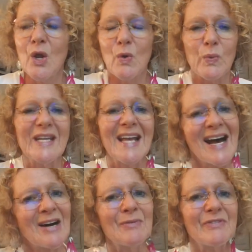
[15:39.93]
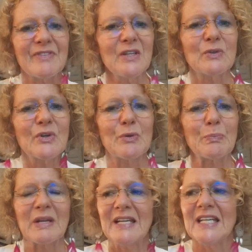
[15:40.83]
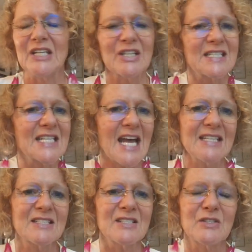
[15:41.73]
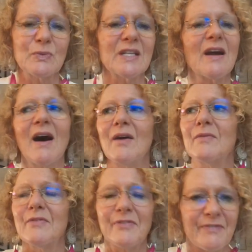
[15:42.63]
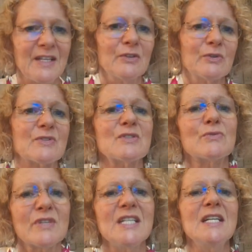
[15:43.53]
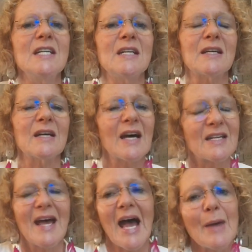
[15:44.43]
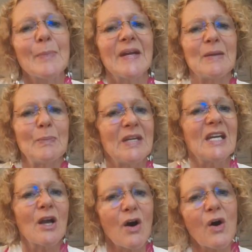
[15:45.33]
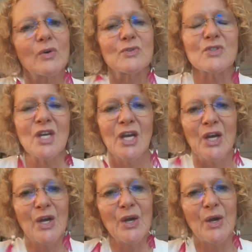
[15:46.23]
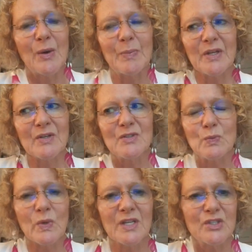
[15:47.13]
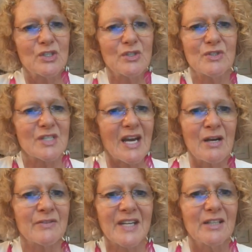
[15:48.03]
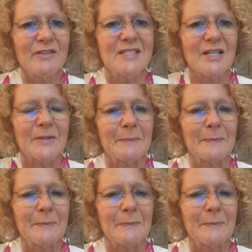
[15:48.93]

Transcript: we can't feel complete, contented. We can't feel serene and happy being us, because we're just out of kilter.